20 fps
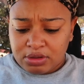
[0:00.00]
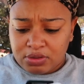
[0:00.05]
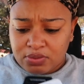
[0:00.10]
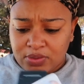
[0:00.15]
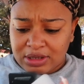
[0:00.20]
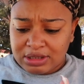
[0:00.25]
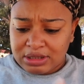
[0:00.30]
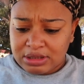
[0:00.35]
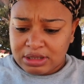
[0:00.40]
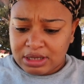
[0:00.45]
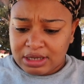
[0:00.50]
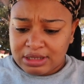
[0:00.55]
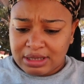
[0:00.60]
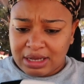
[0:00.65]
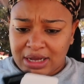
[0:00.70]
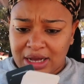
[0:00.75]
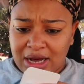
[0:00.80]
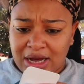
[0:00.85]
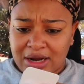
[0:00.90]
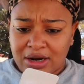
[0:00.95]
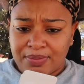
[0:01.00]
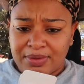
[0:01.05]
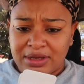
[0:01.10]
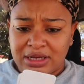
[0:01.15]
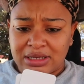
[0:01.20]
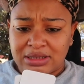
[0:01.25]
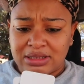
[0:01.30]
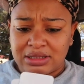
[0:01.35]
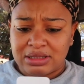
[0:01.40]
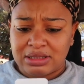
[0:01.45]
what size I order,
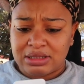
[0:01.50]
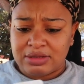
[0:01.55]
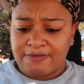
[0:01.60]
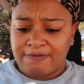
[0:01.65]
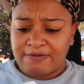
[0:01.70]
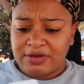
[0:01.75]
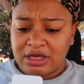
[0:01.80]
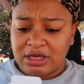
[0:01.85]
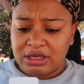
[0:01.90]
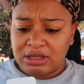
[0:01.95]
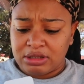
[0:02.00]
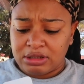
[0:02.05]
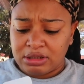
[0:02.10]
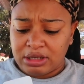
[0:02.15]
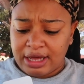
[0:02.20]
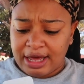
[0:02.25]
because this feel